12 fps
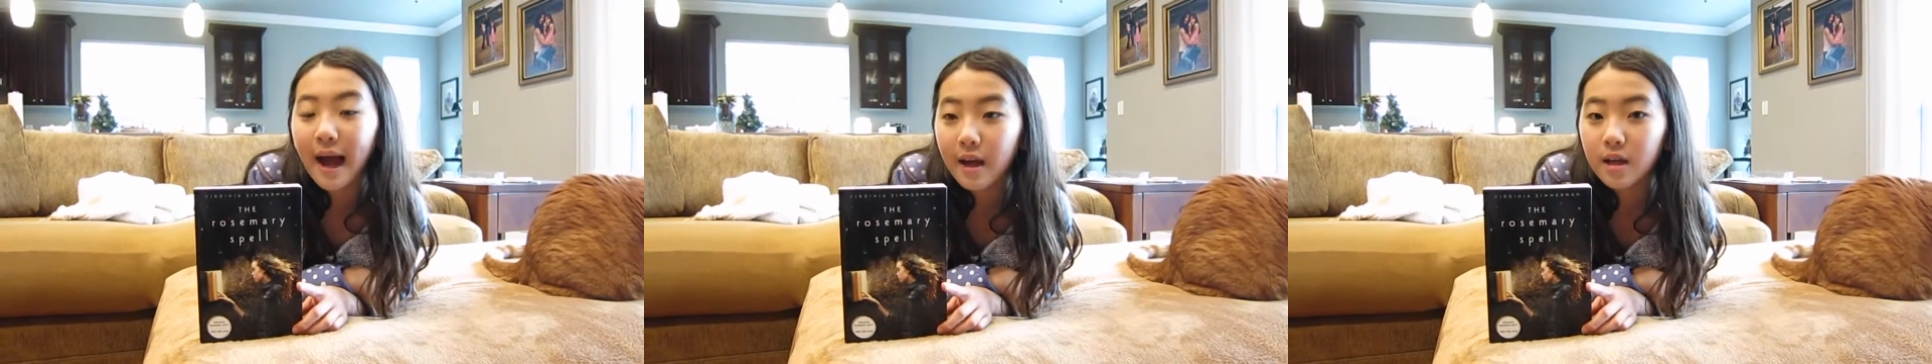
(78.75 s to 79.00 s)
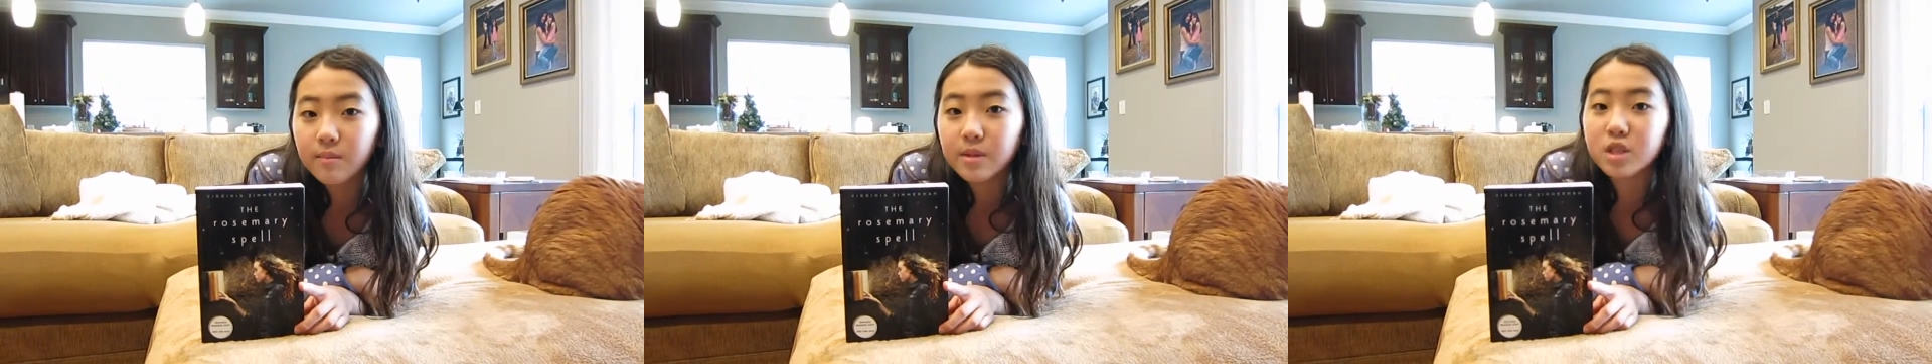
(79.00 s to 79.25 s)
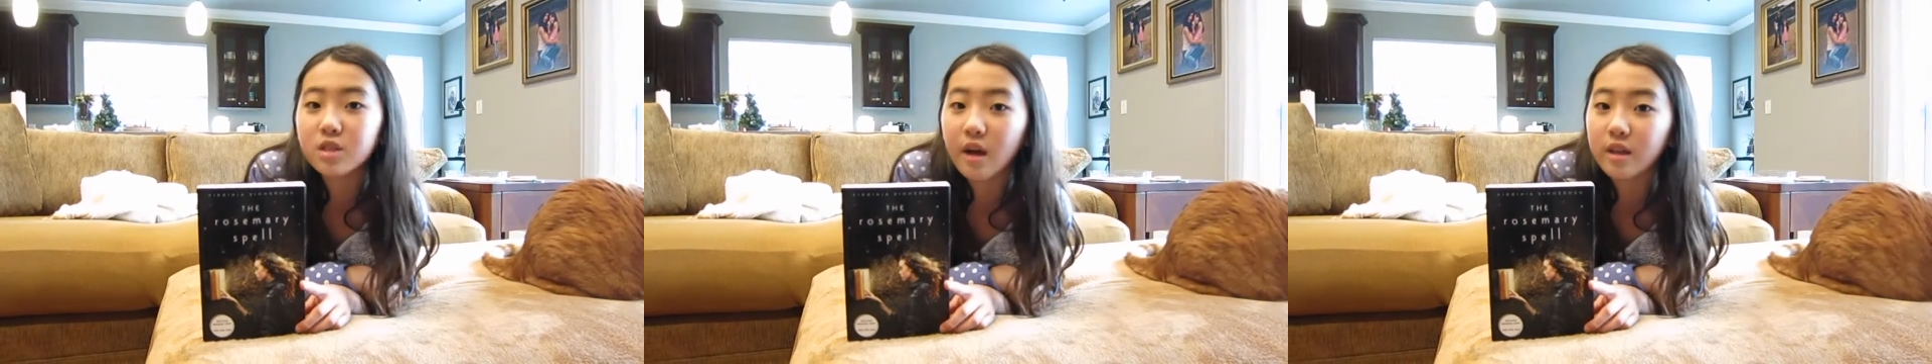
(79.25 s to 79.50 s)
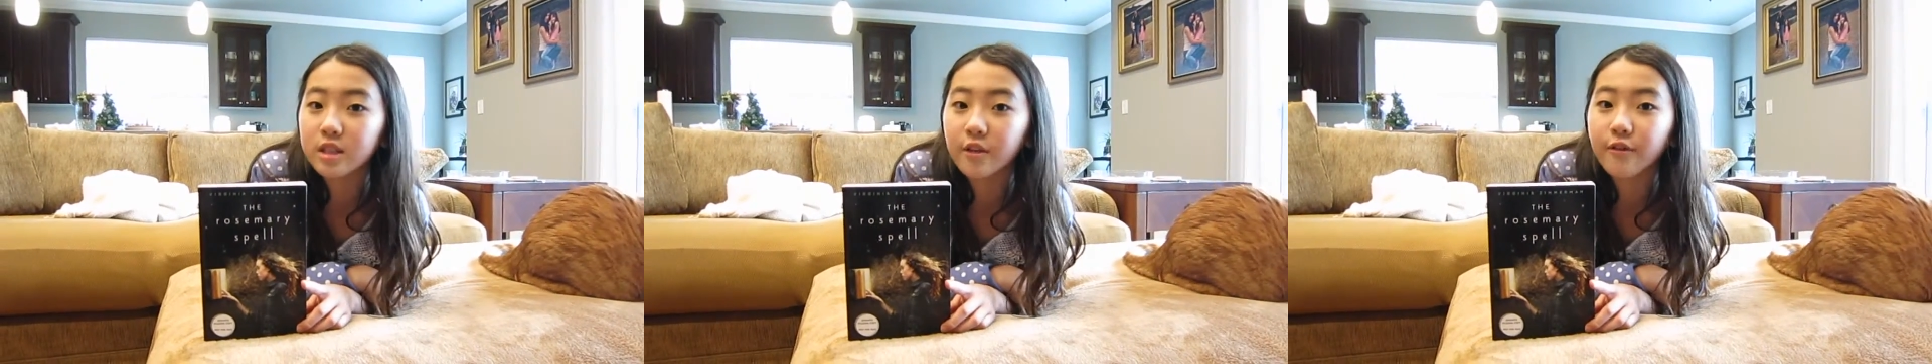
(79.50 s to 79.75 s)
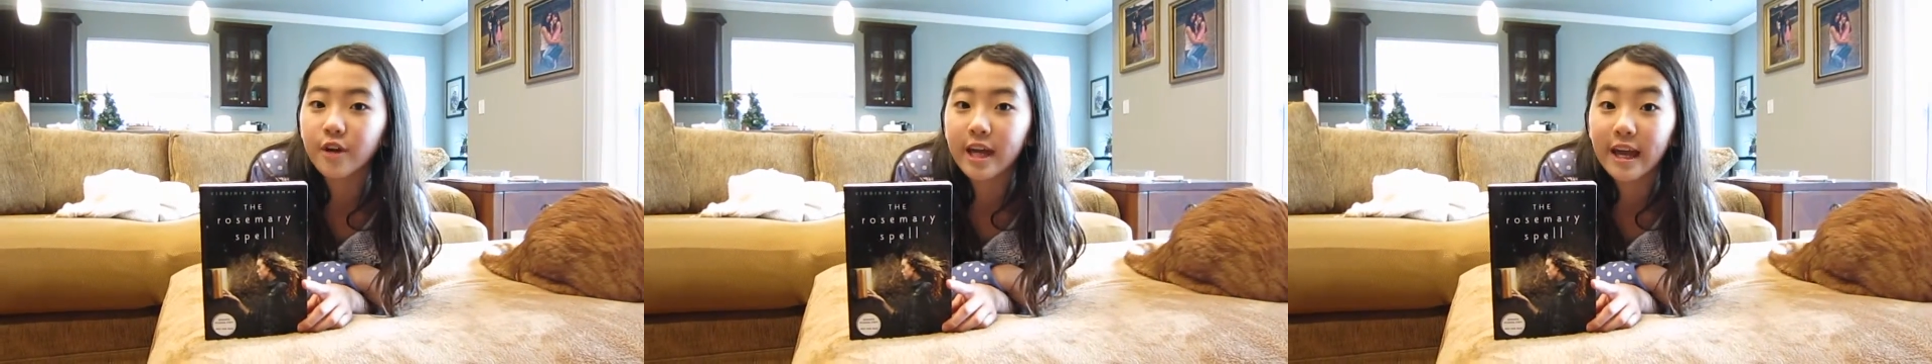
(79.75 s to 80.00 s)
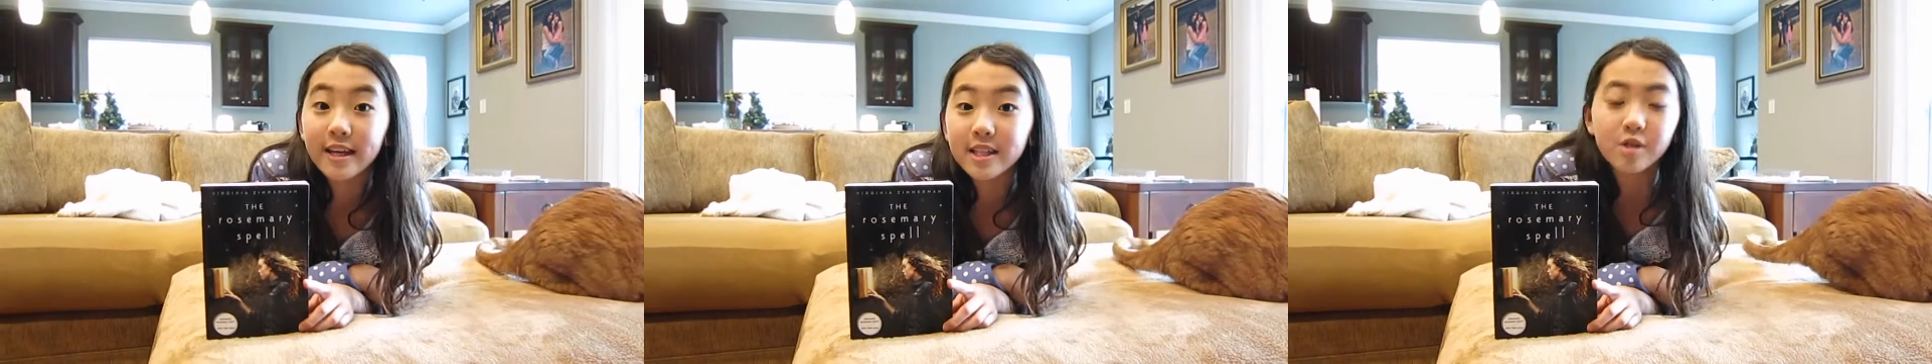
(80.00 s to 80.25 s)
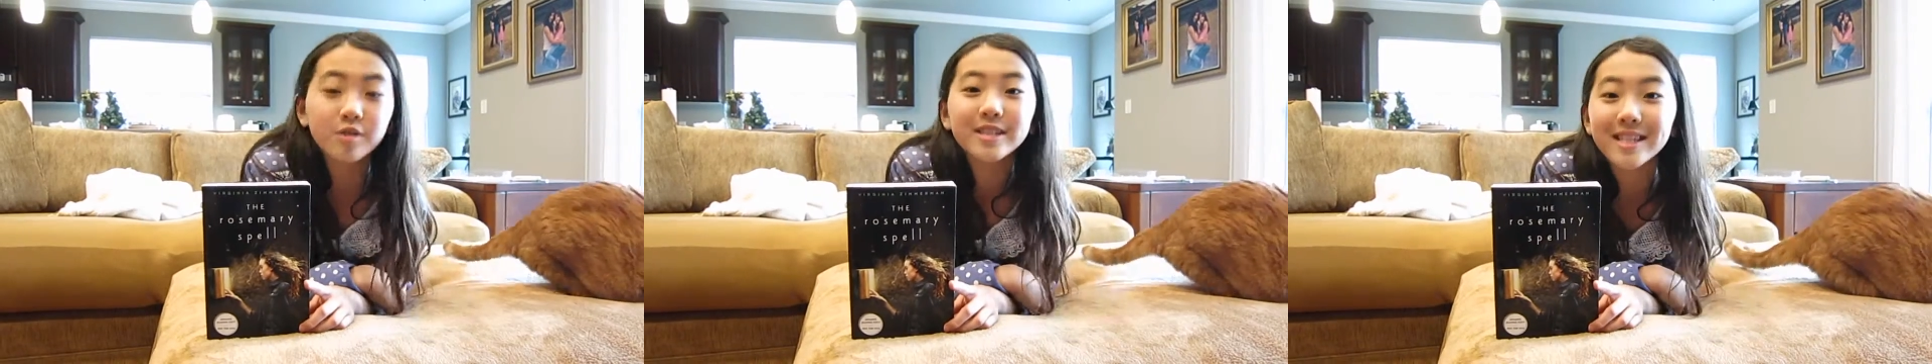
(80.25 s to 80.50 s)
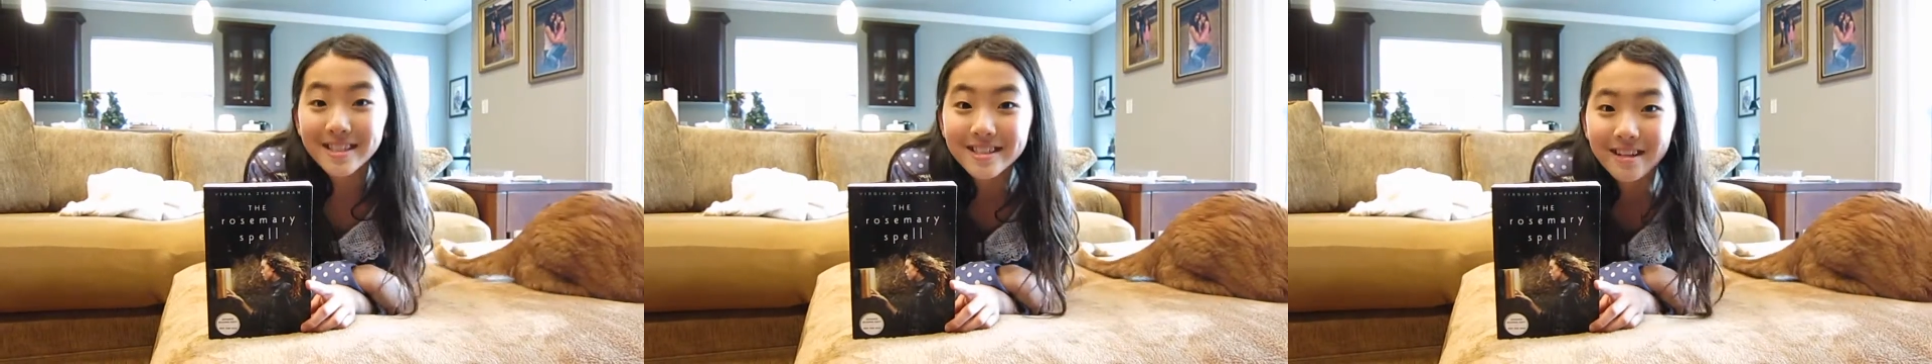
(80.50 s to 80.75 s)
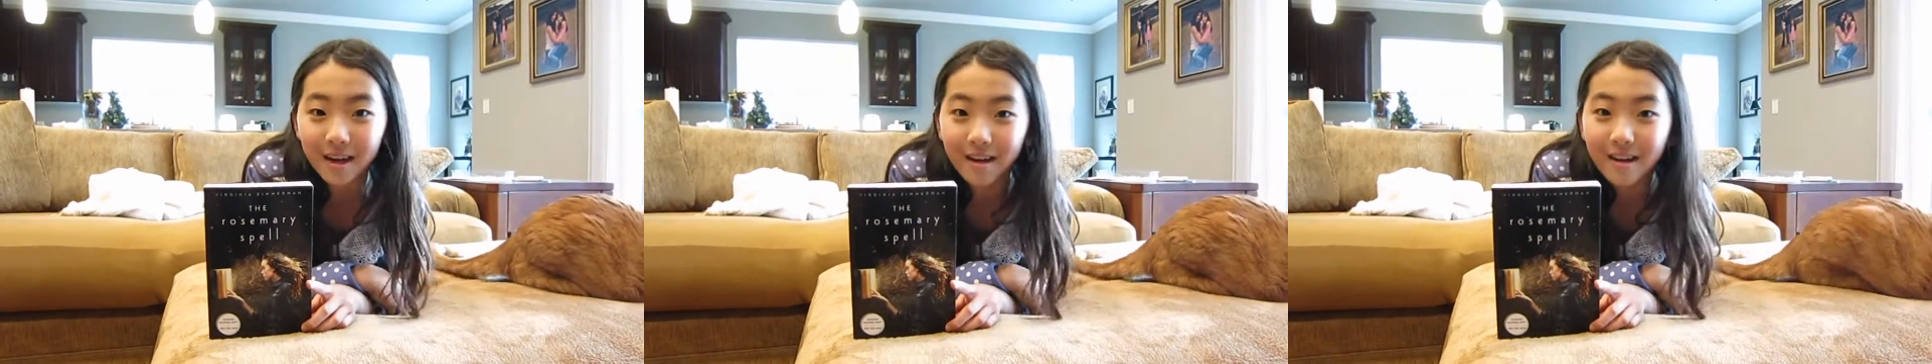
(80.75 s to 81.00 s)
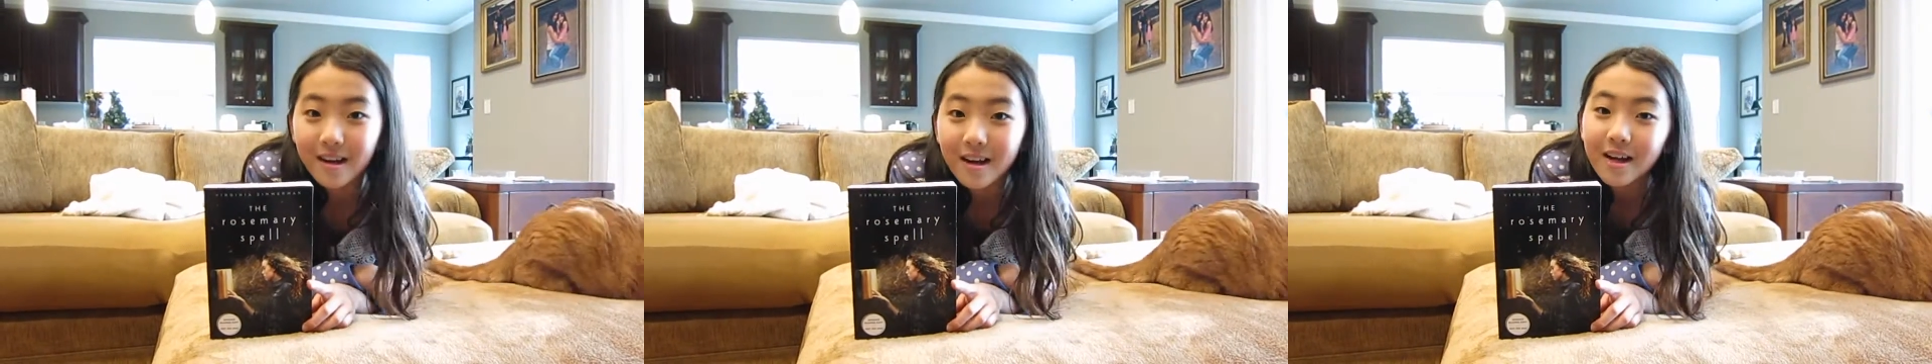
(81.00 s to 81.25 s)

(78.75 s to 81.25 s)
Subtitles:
Adam is starting to forget his own sister.